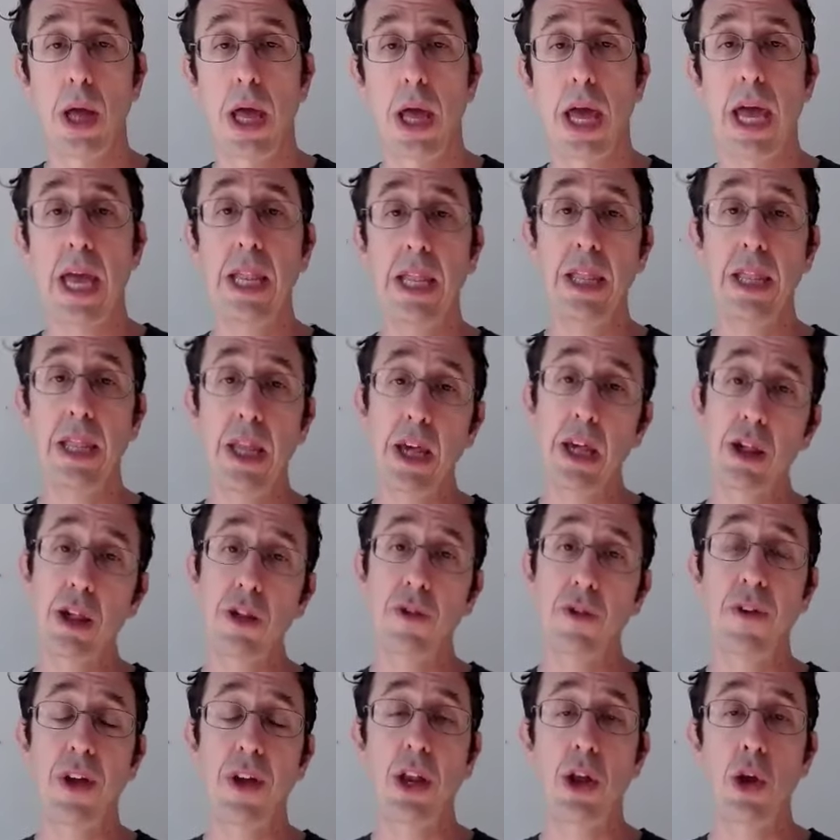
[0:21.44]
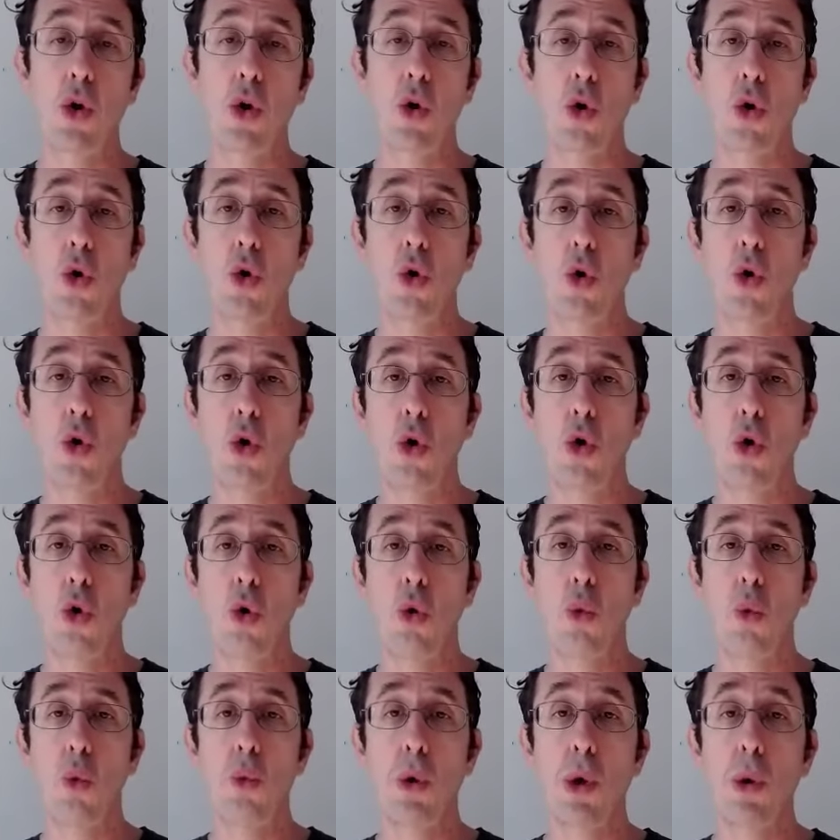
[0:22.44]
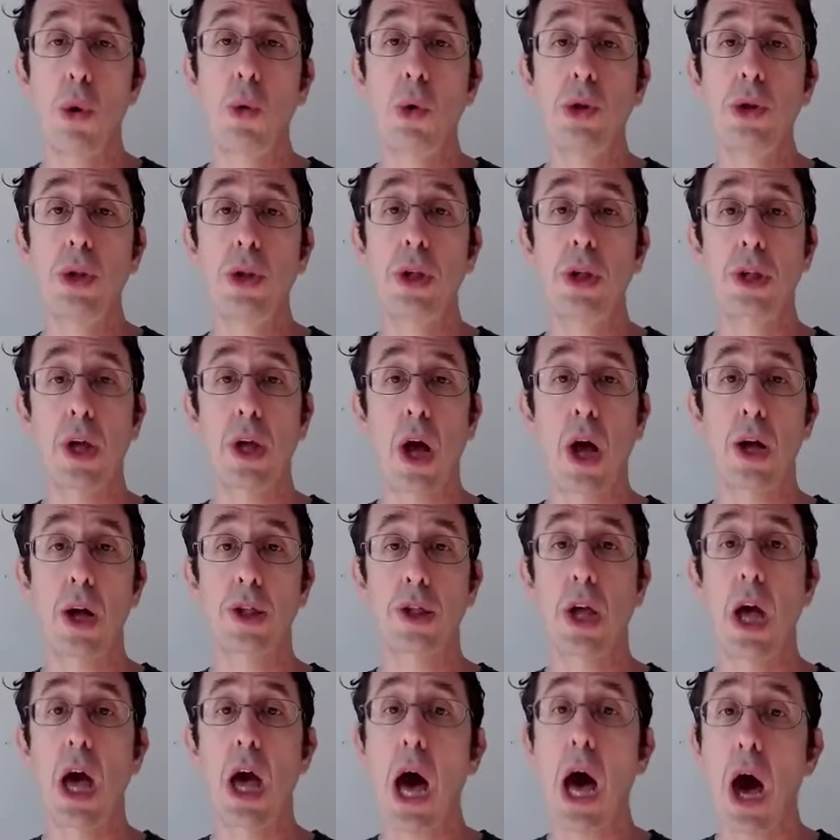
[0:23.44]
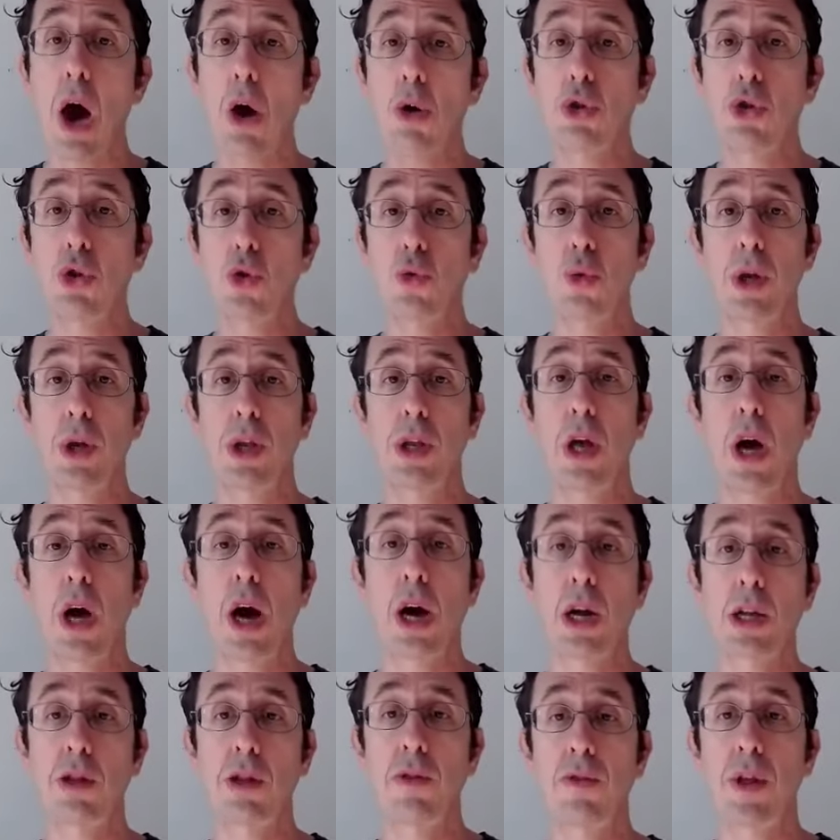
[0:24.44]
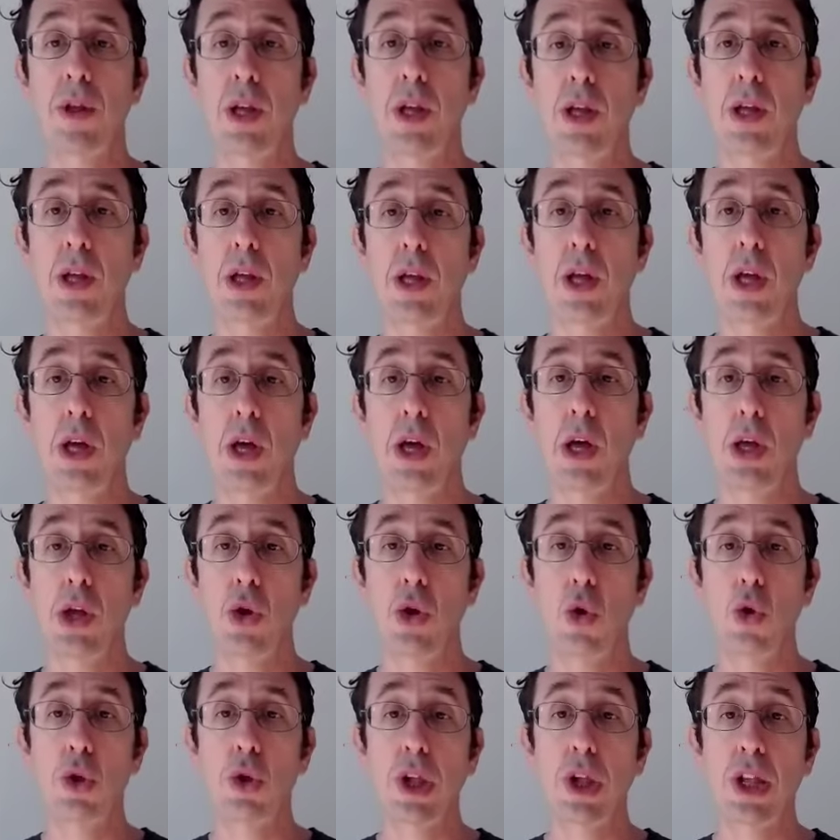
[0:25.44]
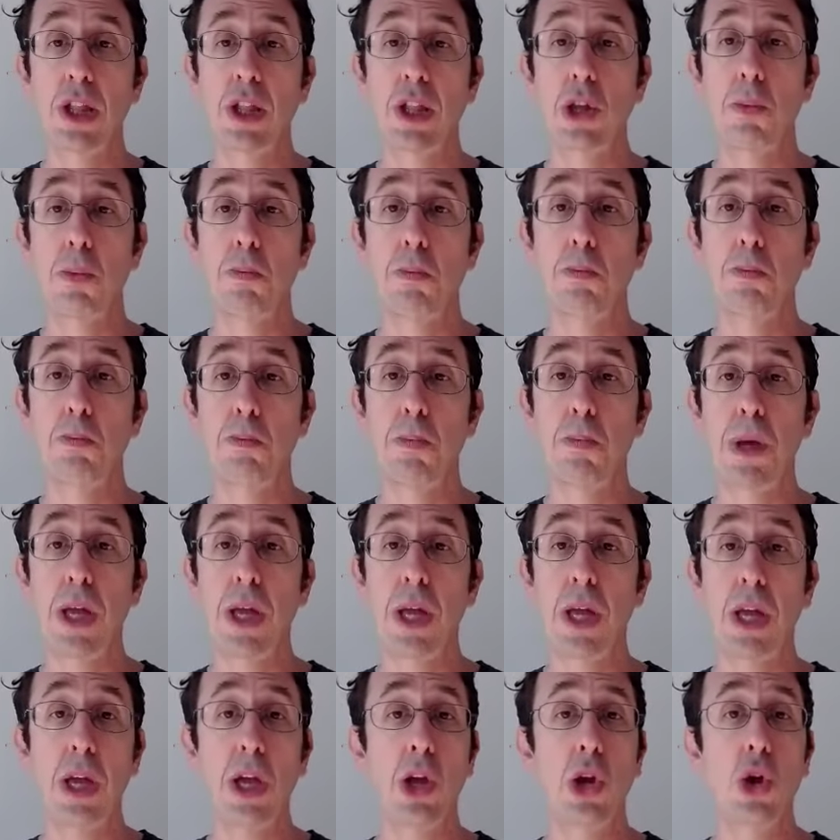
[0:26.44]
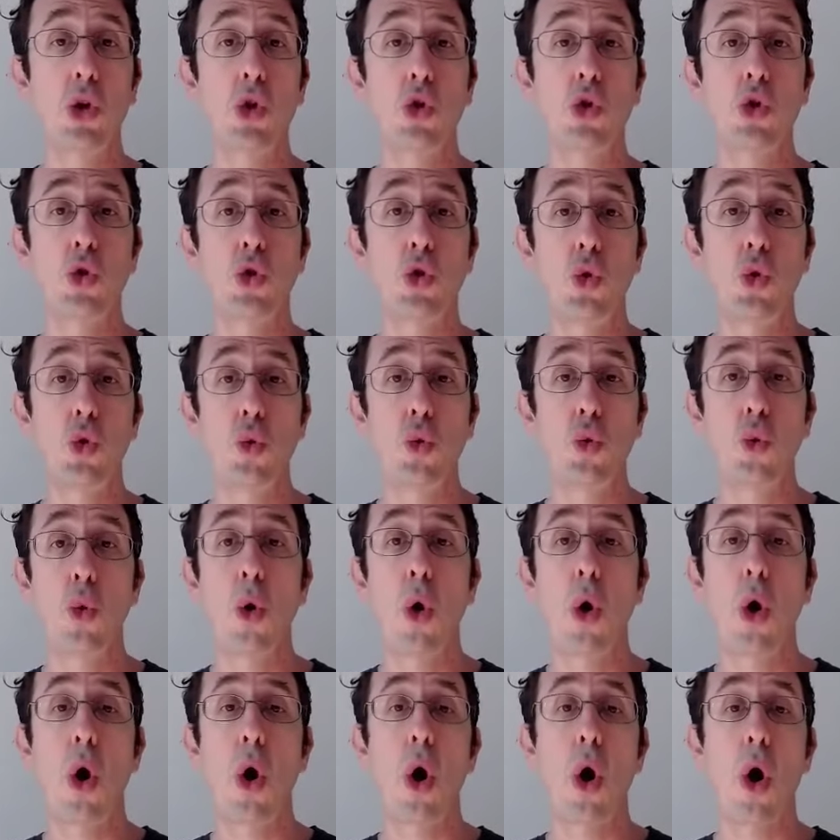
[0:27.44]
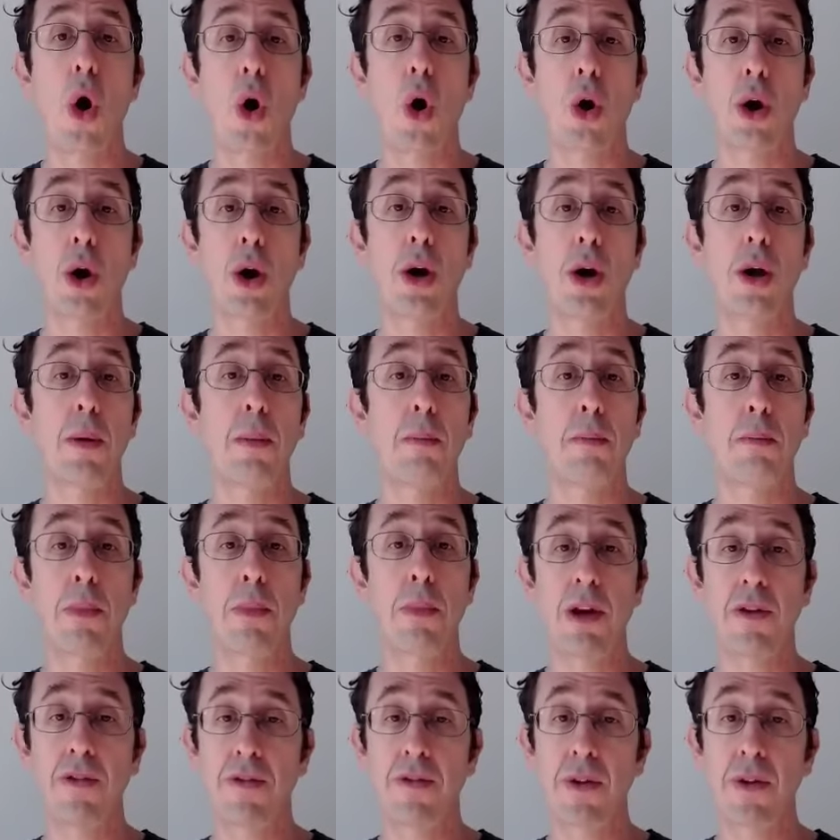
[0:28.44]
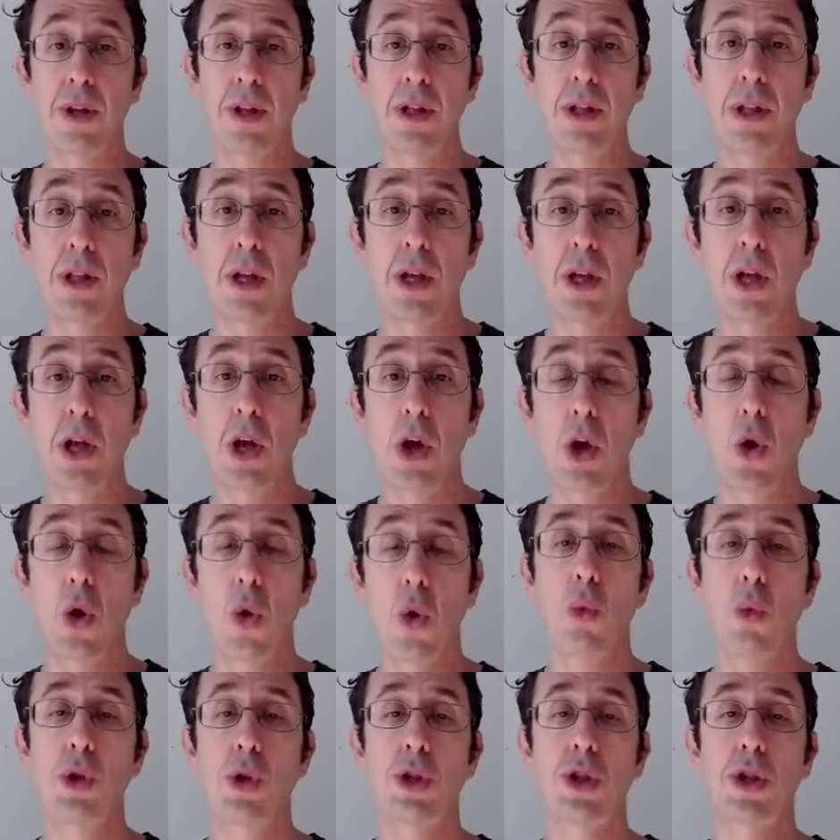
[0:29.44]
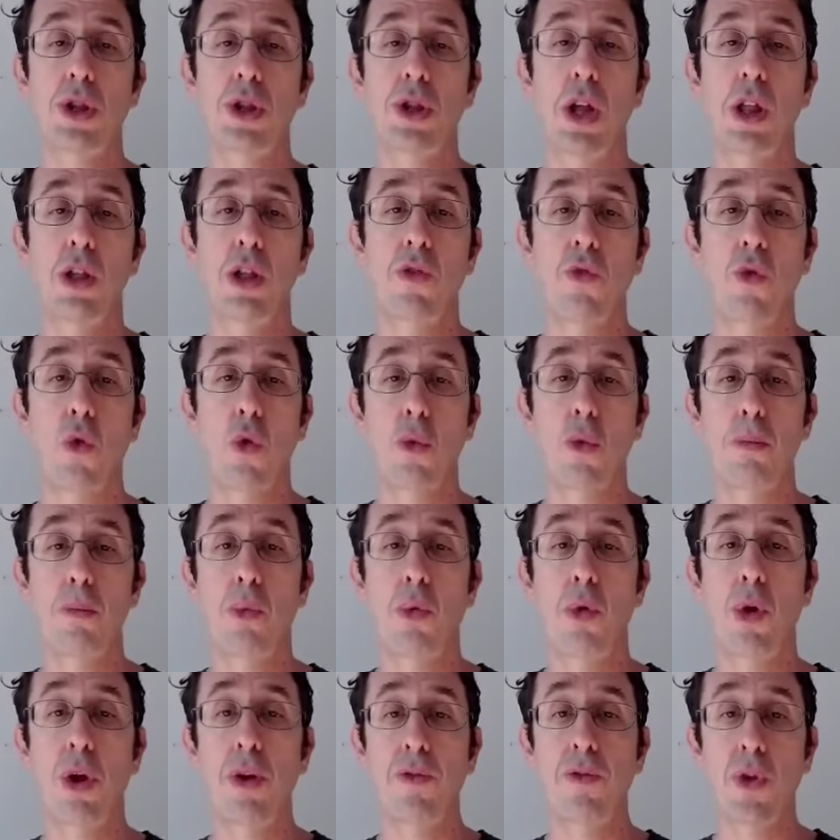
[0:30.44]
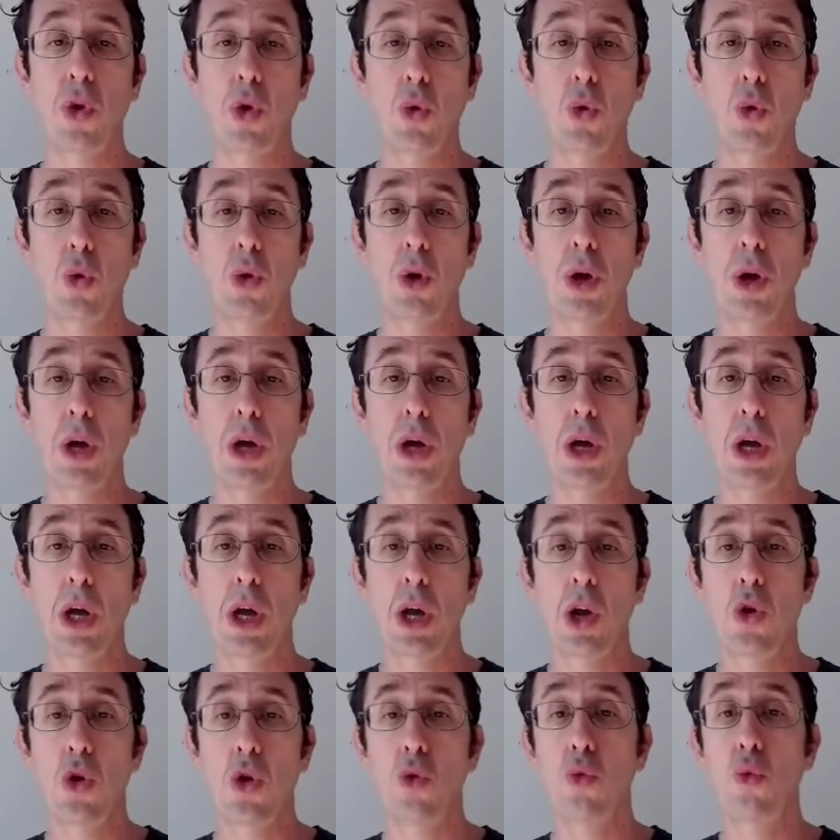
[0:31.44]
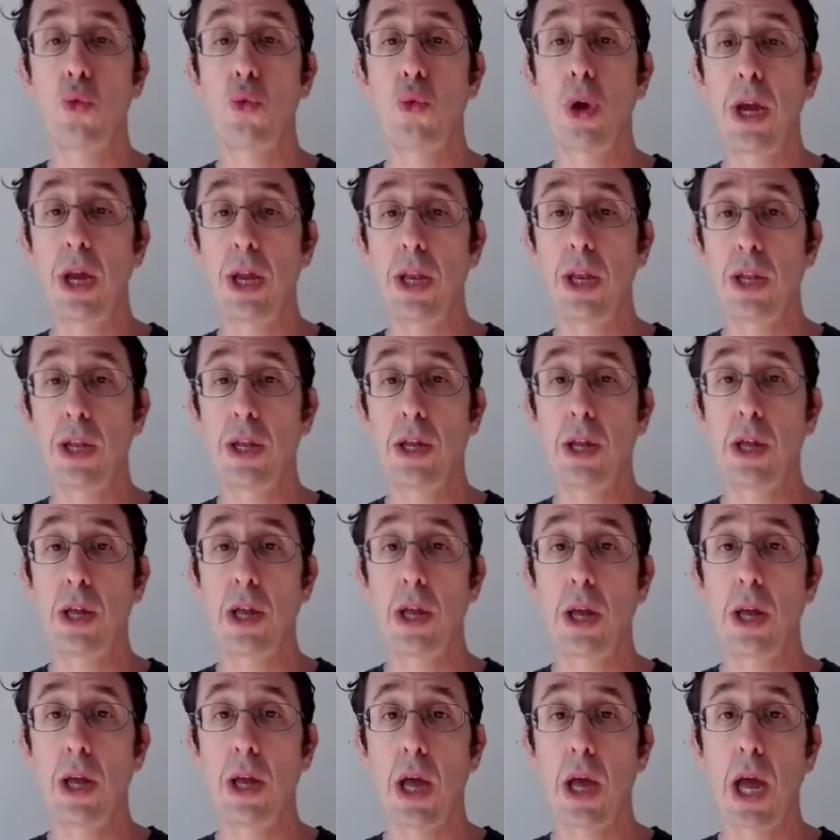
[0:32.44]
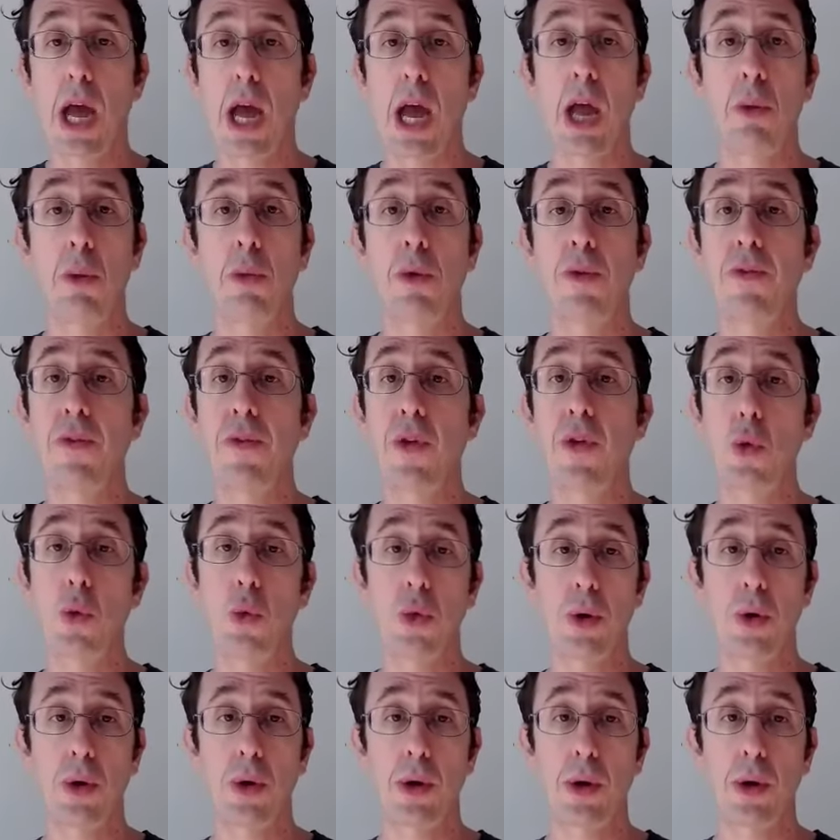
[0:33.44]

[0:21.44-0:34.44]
In this video, we will discuss how to read actively using the P2R method, which stands for preview, read, and review.